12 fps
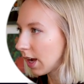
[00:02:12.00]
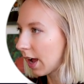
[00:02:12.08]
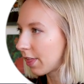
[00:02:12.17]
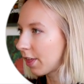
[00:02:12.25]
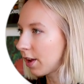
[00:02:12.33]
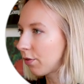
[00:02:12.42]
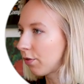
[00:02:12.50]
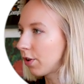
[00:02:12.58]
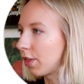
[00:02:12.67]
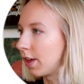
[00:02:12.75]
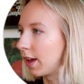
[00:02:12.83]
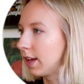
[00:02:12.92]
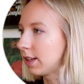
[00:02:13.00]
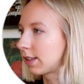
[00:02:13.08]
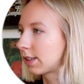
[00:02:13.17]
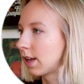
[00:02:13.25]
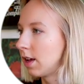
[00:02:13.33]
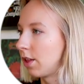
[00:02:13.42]
I think for
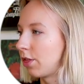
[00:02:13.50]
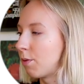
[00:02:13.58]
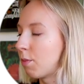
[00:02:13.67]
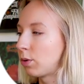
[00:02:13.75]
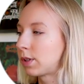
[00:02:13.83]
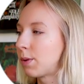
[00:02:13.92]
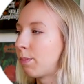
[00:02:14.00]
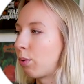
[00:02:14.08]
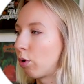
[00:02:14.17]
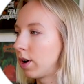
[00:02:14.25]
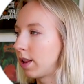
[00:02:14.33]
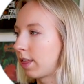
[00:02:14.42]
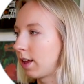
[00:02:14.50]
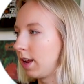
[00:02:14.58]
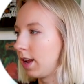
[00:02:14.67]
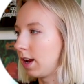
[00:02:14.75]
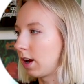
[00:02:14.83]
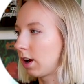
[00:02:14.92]
this, the most important thing
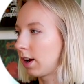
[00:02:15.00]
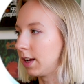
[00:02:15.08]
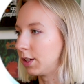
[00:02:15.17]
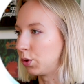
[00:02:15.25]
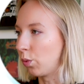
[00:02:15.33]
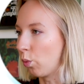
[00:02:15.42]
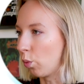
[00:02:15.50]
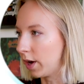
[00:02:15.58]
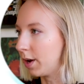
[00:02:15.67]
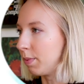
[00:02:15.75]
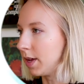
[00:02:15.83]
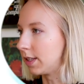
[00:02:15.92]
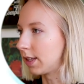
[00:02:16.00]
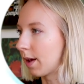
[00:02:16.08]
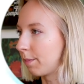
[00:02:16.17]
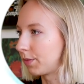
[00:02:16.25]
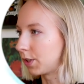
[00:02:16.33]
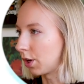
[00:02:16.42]
here is when a pizza.
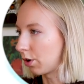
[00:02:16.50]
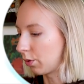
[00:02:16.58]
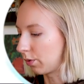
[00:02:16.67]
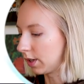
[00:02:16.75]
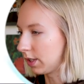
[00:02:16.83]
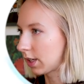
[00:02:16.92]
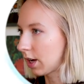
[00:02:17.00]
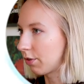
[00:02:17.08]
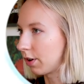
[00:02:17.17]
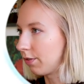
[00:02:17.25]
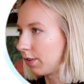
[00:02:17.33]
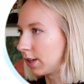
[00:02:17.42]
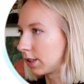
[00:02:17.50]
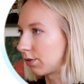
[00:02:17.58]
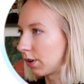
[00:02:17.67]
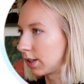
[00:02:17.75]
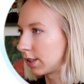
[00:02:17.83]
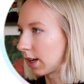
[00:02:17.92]
So let's get rid of this
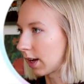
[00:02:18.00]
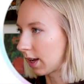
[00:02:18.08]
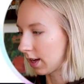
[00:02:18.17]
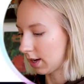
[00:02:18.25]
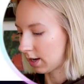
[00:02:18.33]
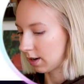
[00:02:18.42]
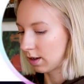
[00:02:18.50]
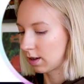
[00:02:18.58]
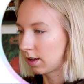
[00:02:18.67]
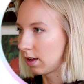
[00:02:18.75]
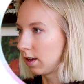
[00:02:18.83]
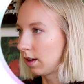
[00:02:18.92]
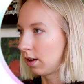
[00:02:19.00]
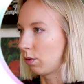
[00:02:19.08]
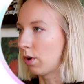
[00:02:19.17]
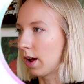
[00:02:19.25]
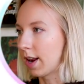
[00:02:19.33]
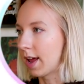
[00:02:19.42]
for a second.
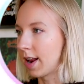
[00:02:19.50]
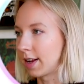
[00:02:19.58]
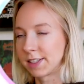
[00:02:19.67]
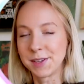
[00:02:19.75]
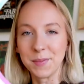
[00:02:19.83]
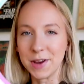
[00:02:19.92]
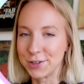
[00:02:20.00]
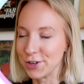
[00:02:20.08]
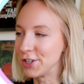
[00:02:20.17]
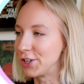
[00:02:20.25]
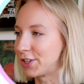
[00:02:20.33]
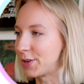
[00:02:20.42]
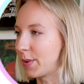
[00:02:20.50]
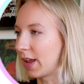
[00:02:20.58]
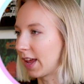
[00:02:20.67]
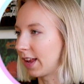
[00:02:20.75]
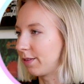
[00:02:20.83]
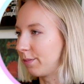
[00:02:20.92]
We'll add an exclamation just to
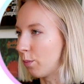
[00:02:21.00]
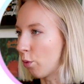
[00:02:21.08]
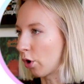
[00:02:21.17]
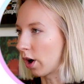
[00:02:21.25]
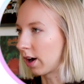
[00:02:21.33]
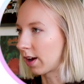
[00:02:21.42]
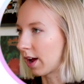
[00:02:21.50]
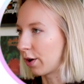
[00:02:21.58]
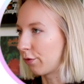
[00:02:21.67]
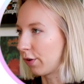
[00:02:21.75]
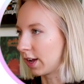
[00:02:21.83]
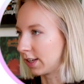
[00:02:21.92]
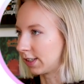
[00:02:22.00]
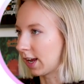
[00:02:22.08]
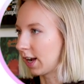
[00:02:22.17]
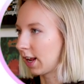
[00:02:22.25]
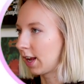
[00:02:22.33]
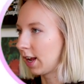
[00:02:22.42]
make it more kind of
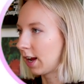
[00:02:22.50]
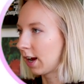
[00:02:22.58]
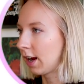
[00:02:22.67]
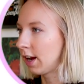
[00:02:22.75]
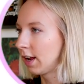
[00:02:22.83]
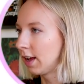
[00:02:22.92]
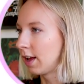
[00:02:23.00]
exciting here.